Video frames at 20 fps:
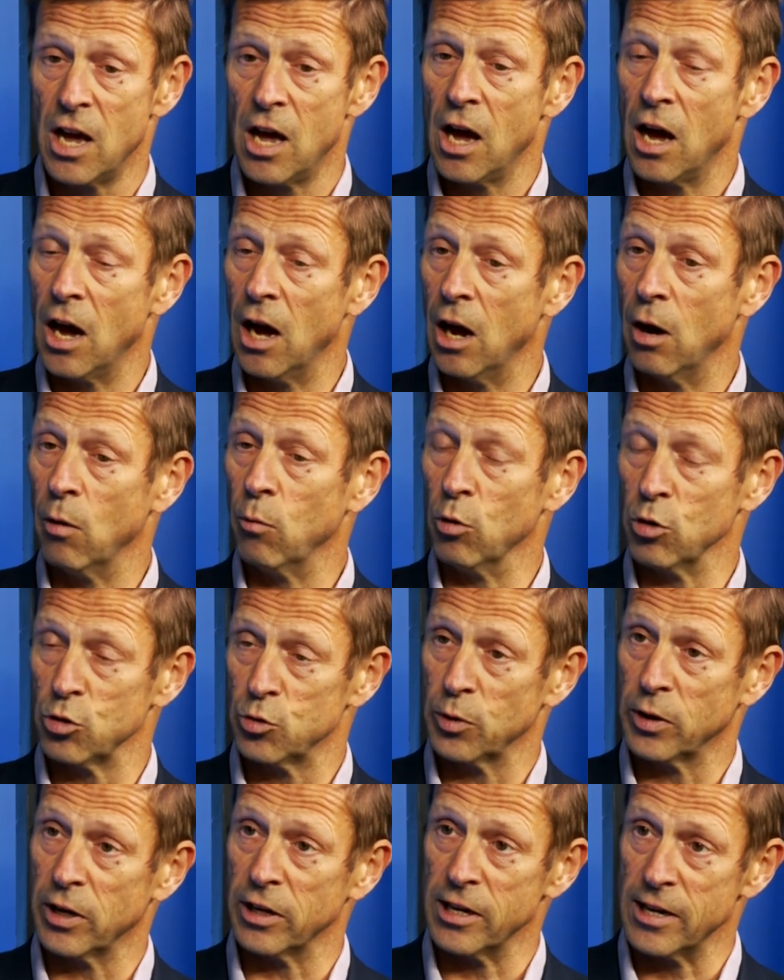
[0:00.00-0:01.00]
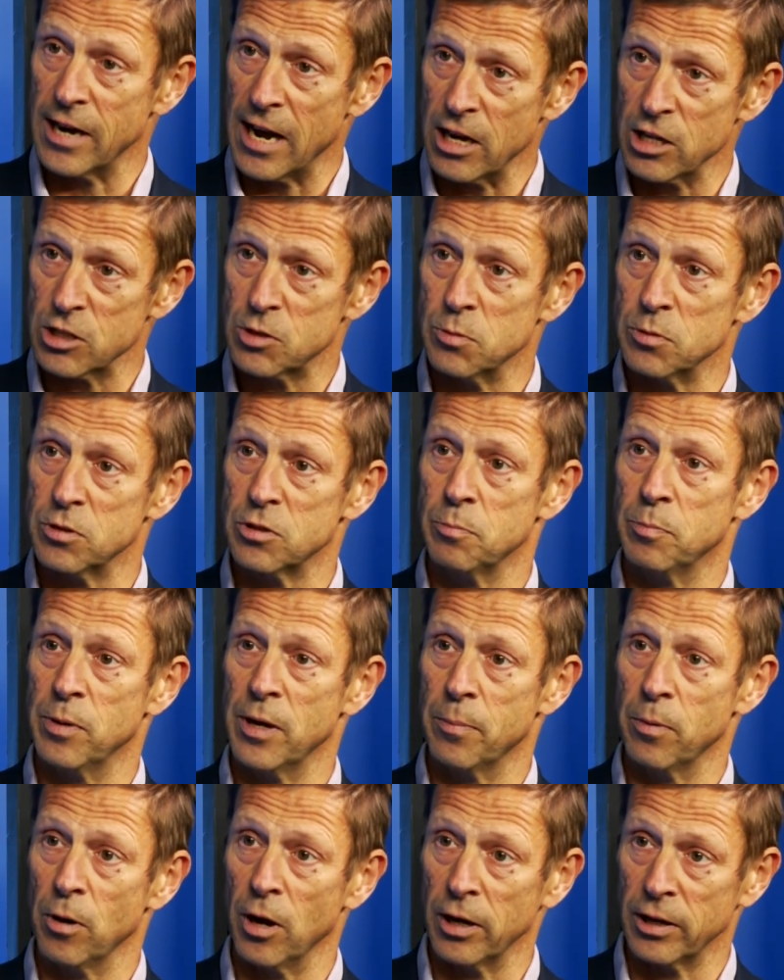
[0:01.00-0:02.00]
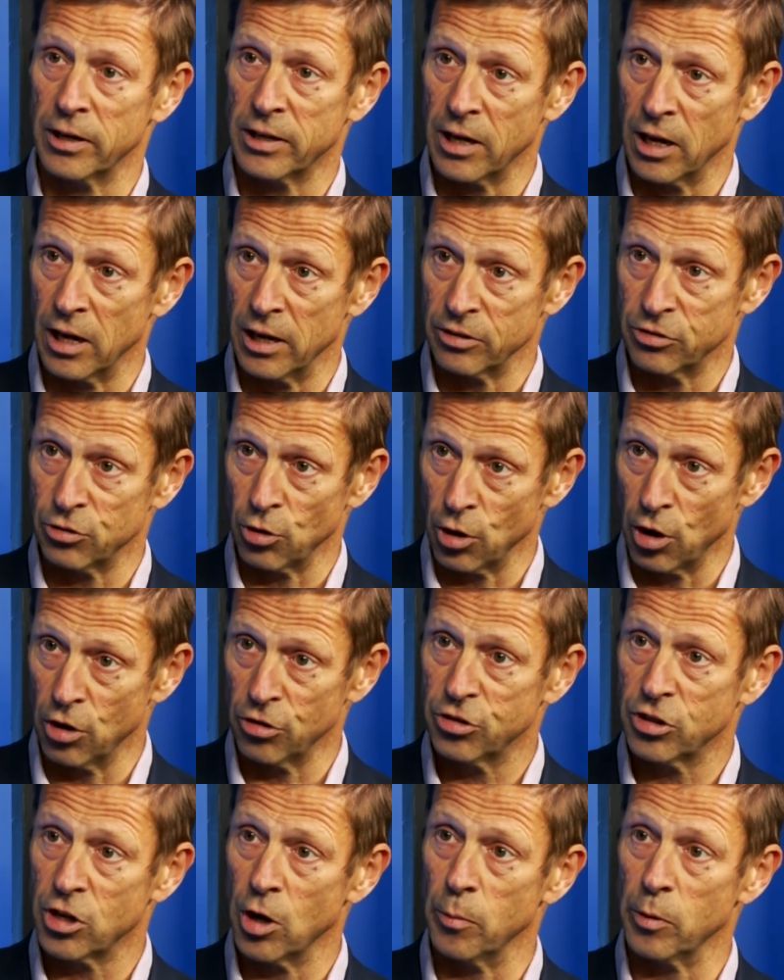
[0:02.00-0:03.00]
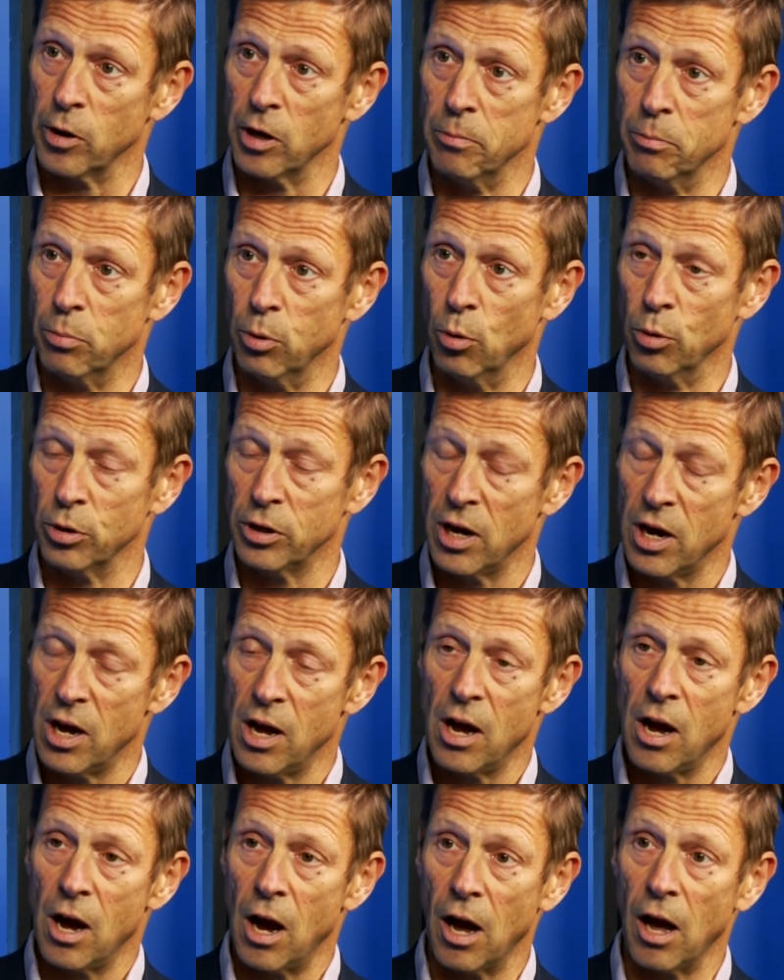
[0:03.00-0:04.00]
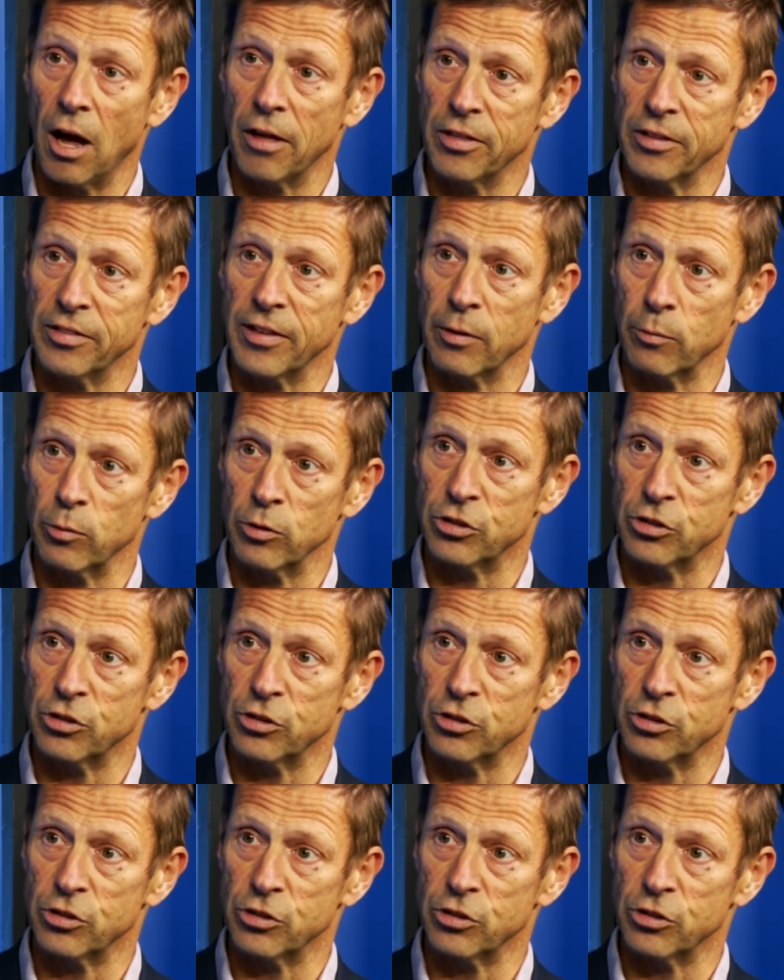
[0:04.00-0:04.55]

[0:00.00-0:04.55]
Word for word: Uh, once we get announcements of people like uh, Toyota coming on board, uh, I think that will